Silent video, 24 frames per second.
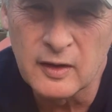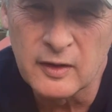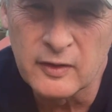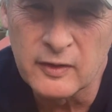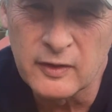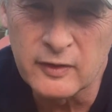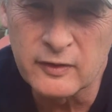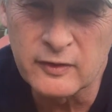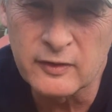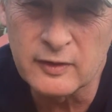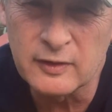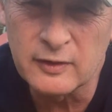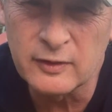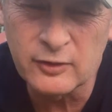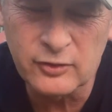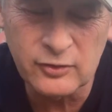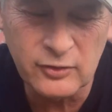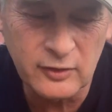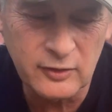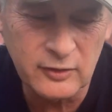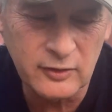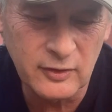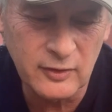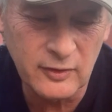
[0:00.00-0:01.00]
The
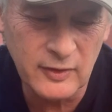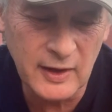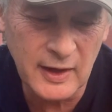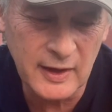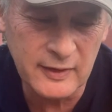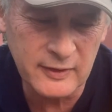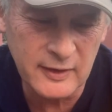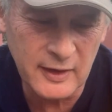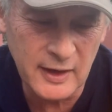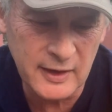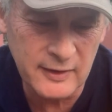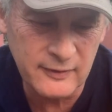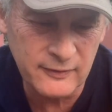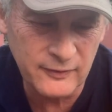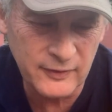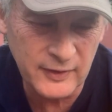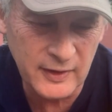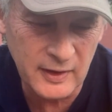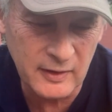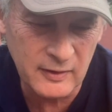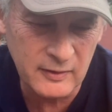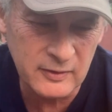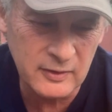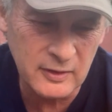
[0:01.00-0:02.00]
solution to that I've
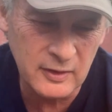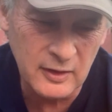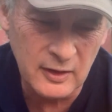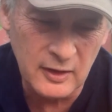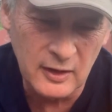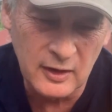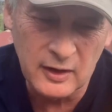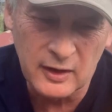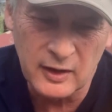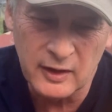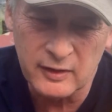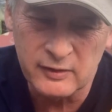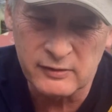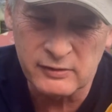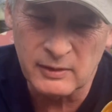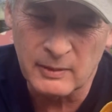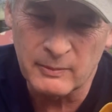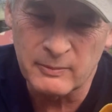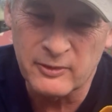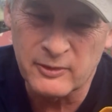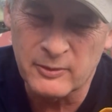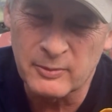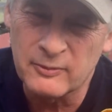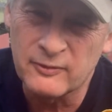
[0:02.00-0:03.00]
found is rub
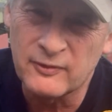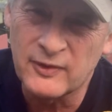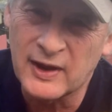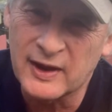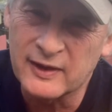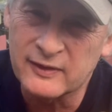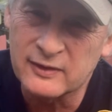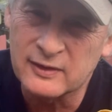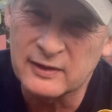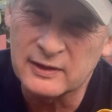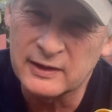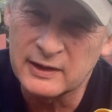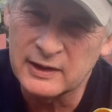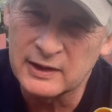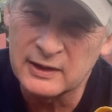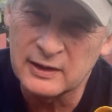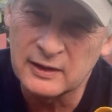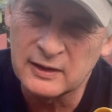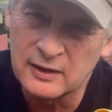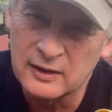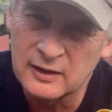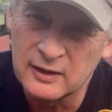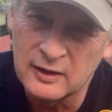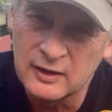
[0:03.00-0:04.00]
some Vaseline
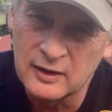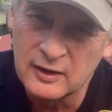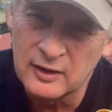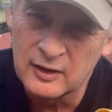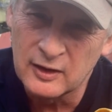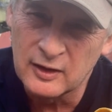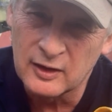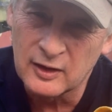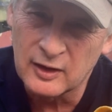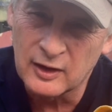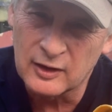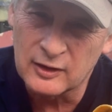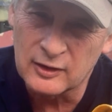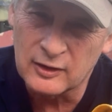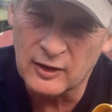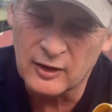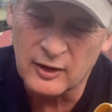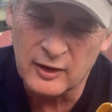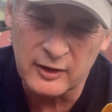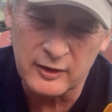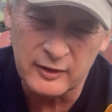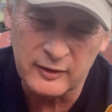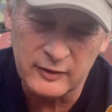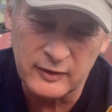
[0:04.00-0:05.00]

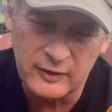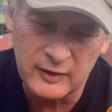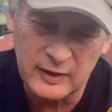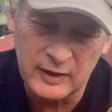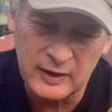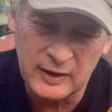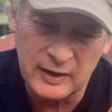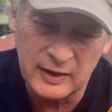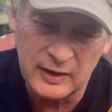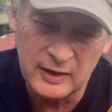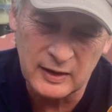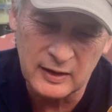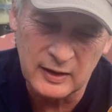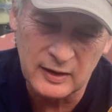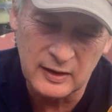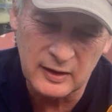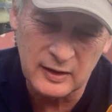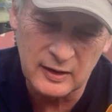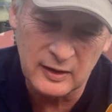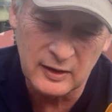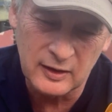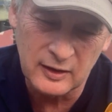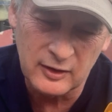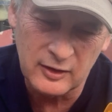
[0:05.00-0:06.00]
along the
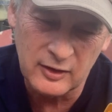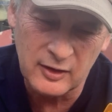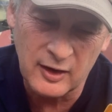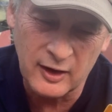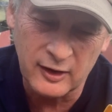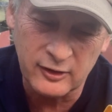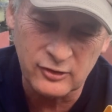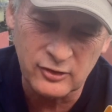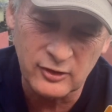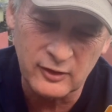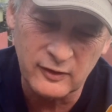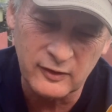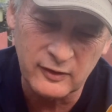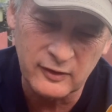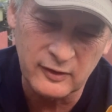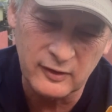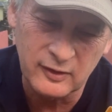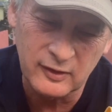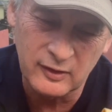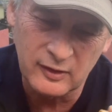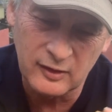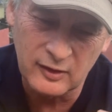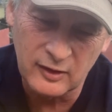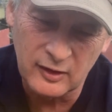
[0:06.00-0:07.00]
notches
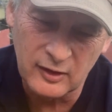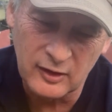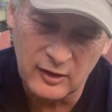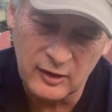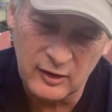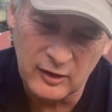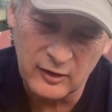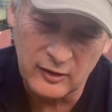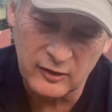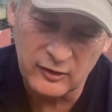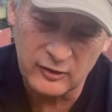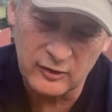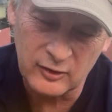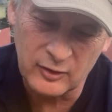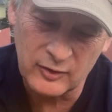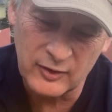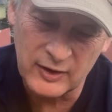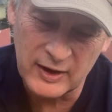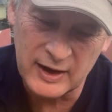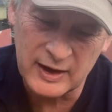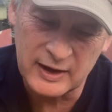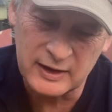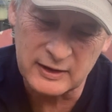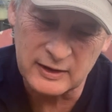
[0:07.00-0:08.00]
so
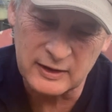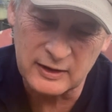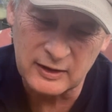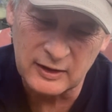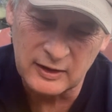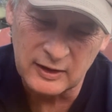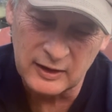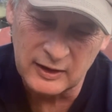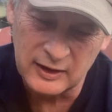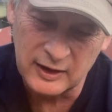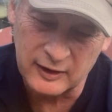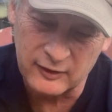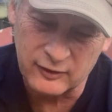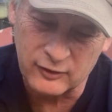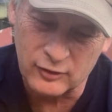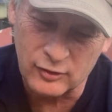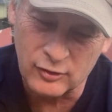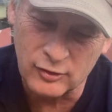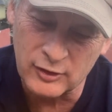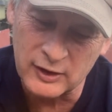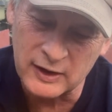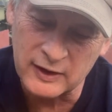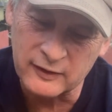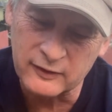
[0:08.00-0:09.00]
that it's
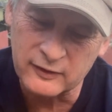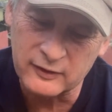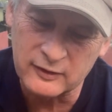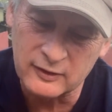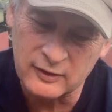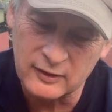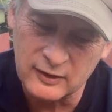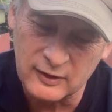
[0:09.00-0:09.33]
greased